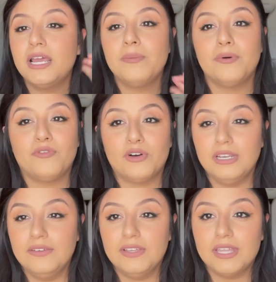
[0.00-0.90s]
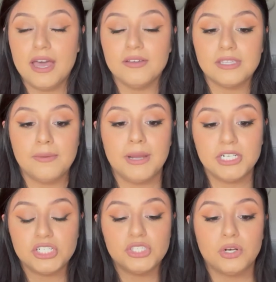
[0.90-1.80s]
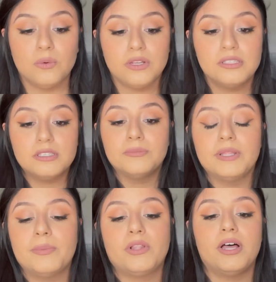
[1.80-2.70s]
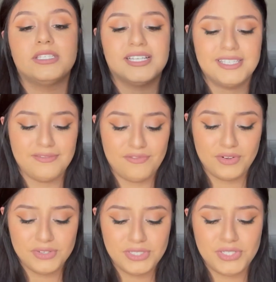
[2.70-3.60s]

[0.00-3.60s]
before leaving the house I might just throw on some lip gloss because it feels